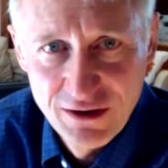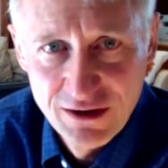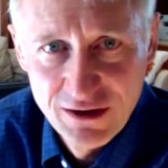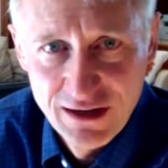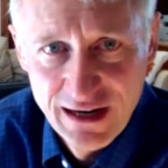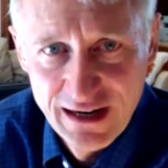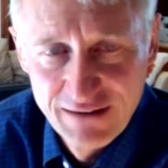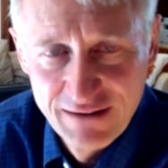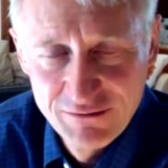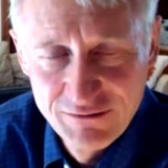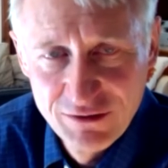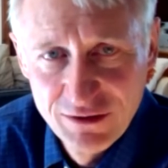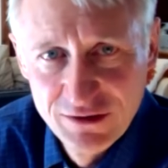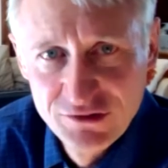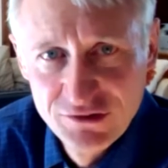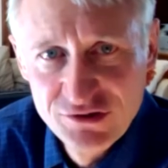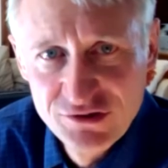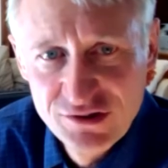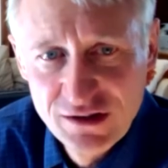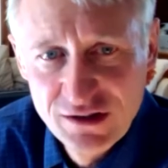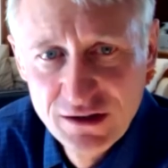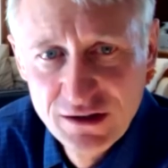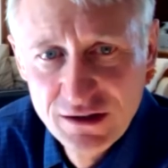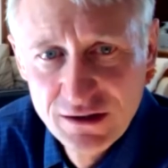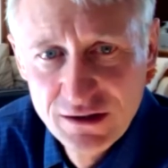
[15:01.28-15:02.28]
on
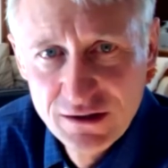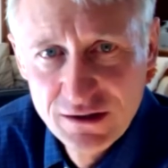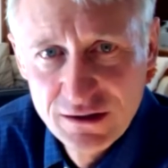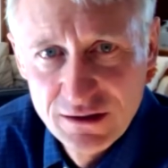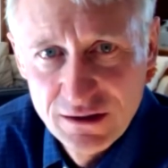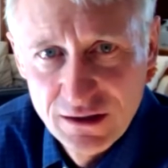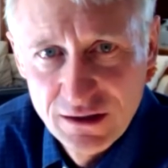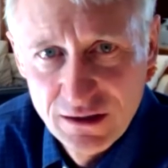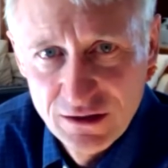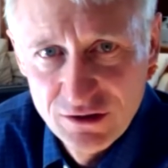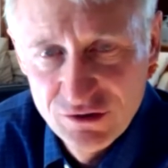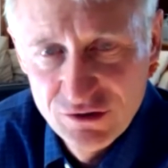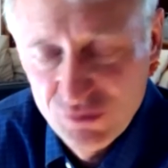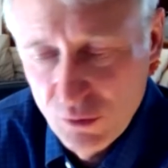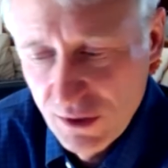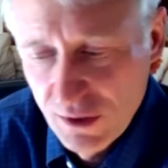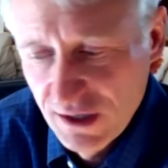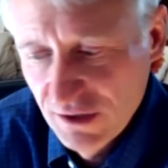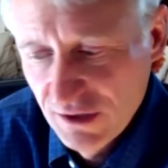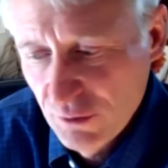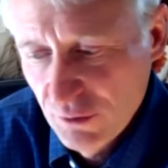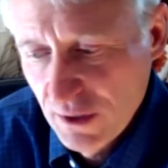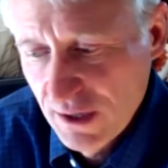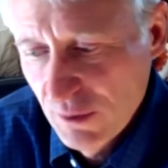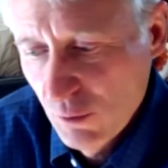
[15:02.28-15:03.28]
average in
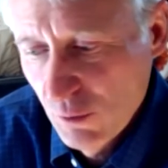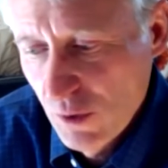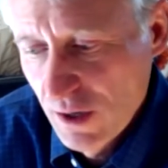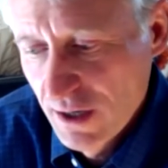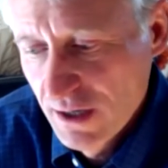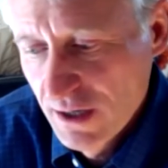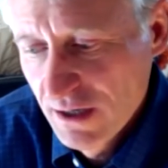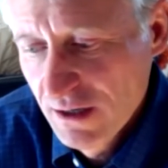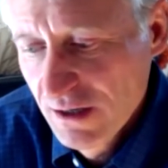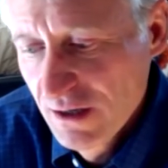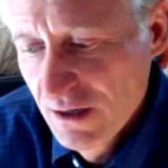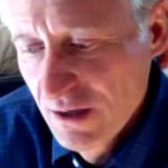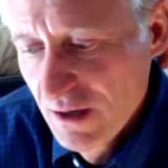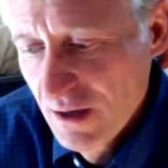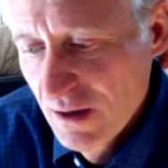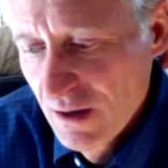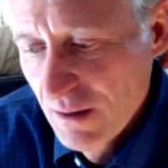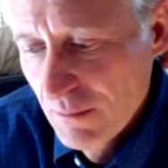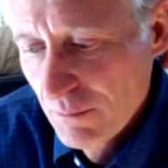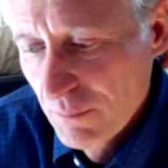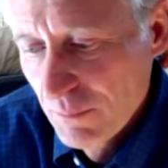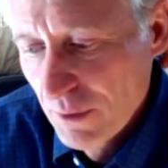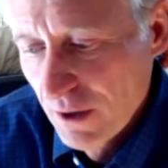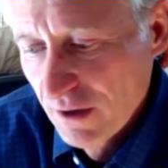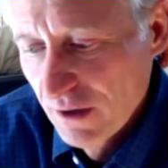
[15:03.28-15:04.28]
2021,
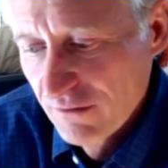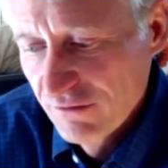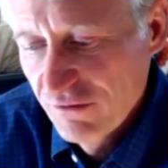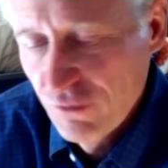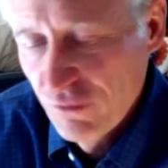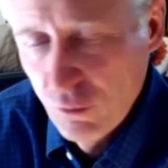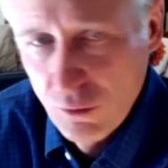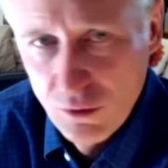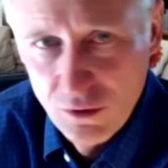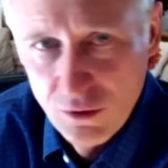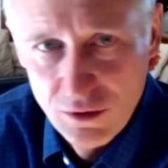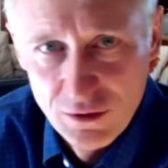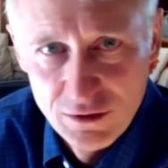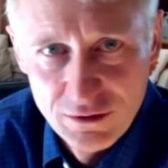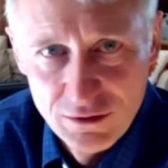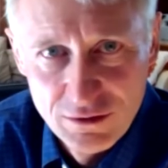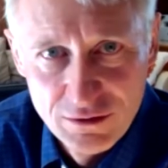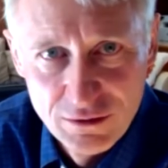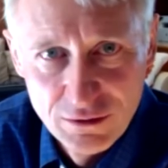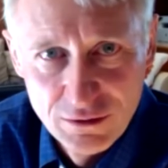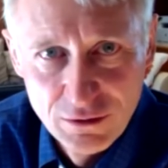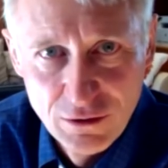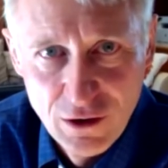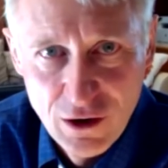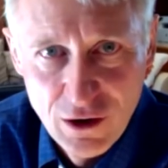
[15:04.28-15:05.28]
but for
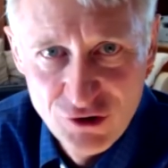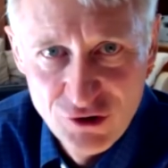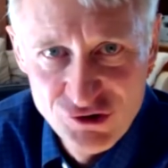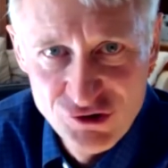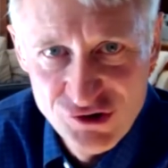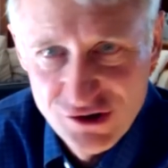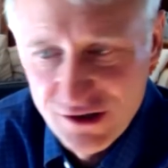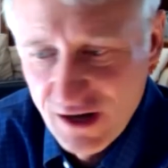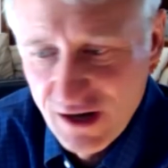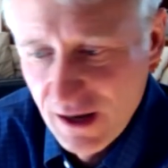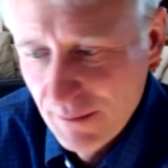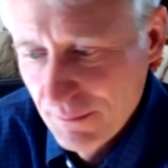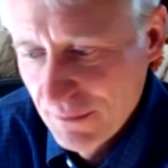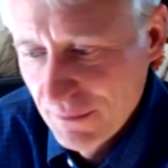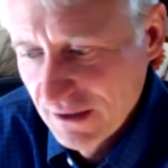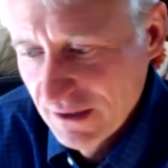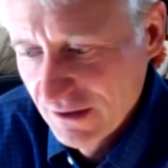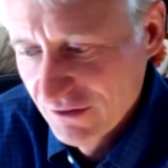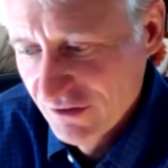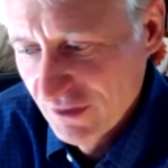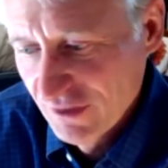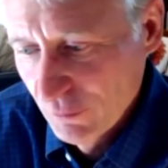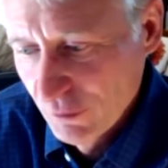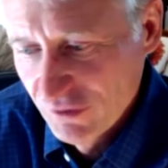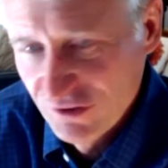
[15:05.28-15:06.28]
larger
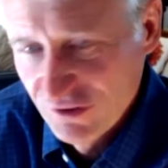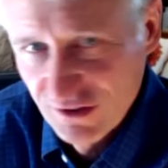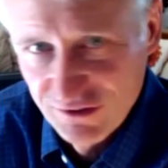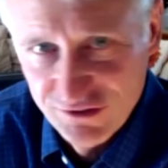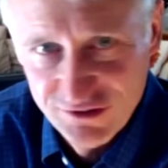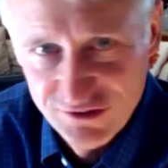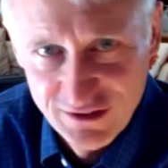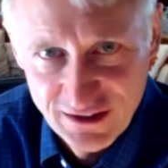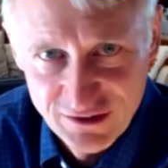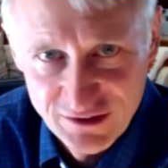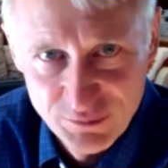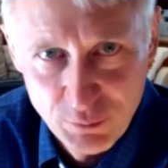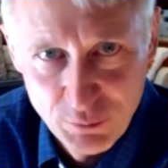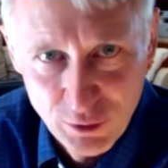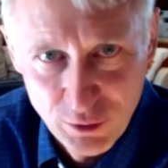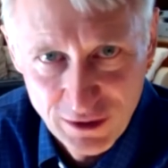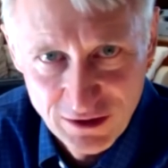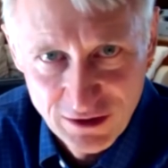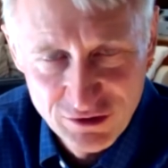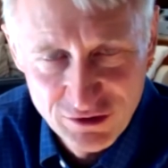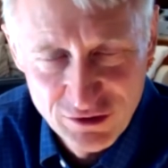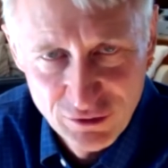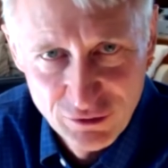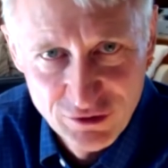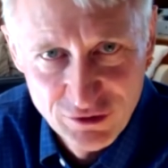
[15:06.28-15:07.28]
companies it was at
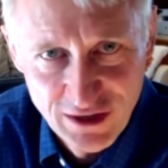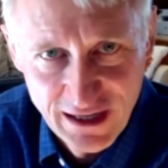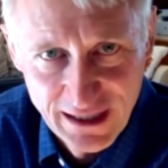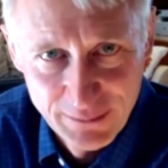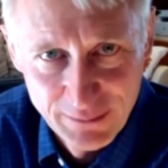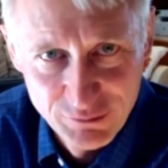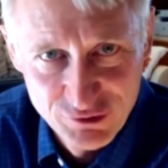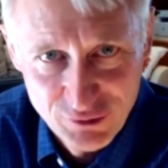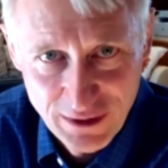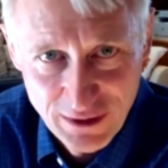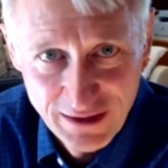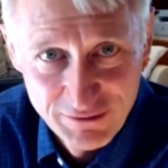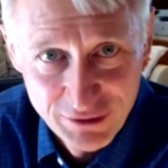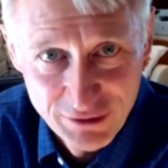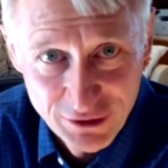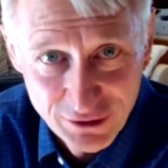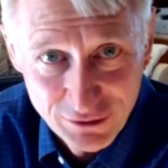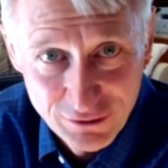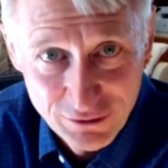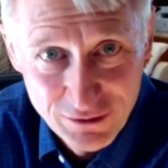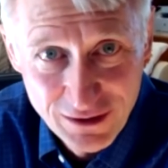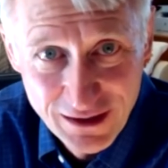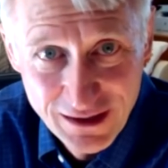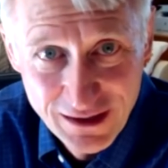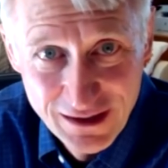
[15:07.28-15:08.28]
6.2 times
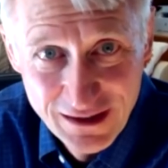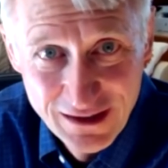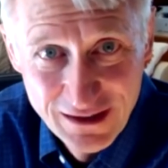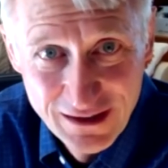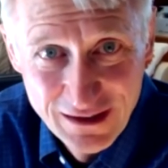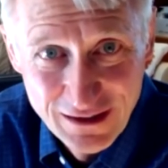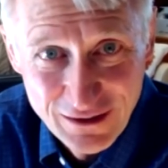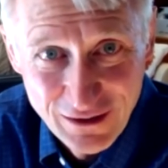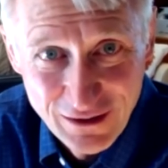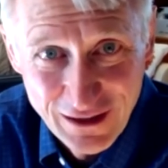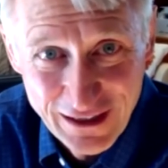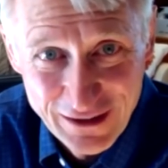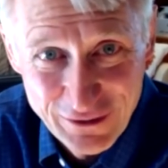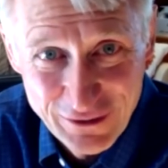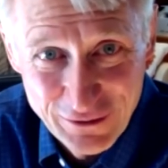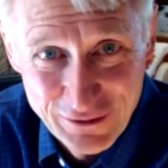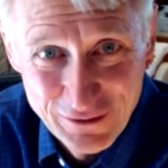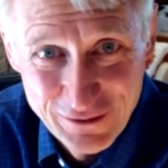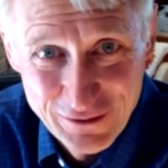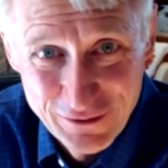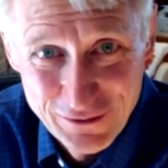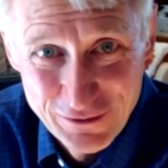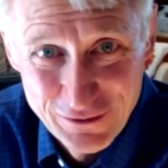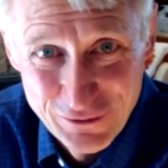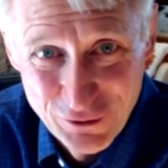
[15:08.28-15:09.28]
revenue. Like
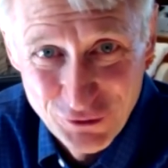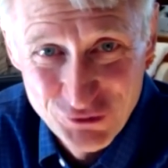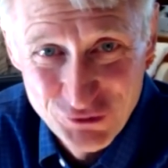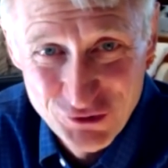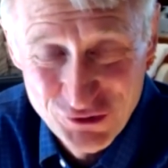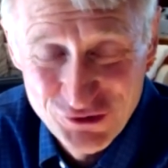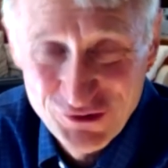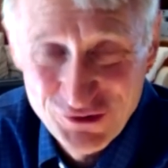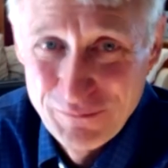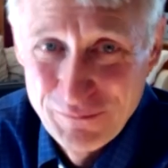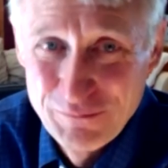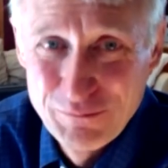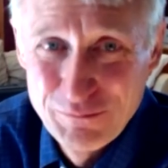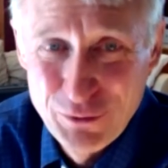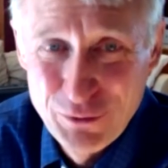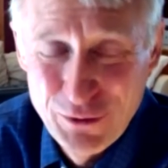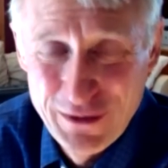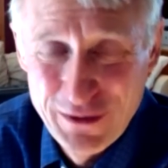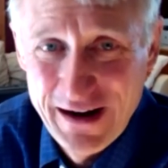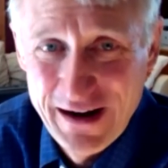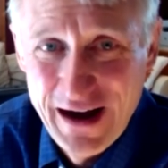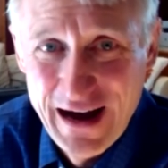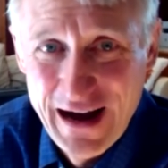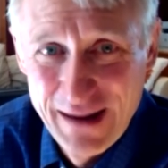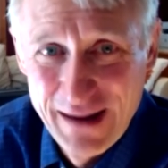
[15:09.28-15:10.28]
those are some
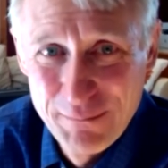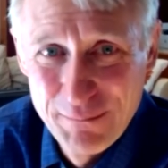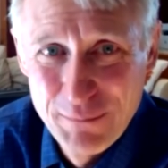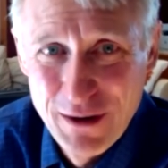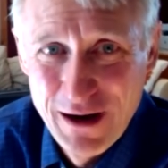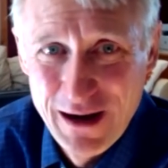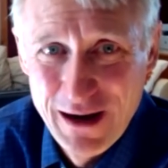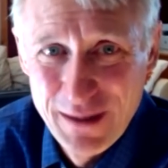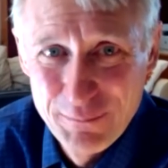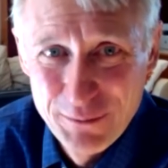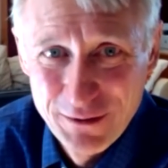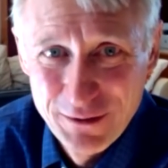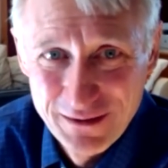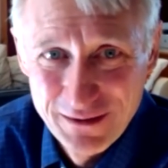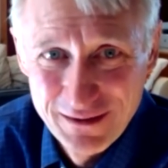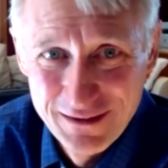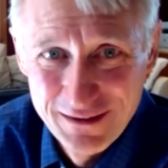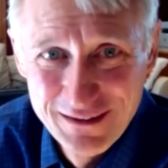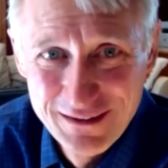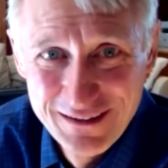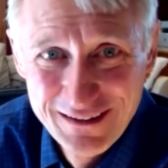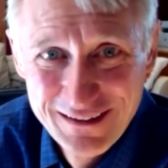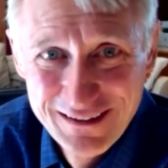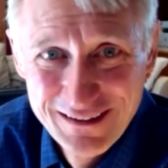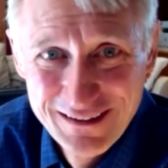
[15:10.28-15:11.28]
pretty eye popping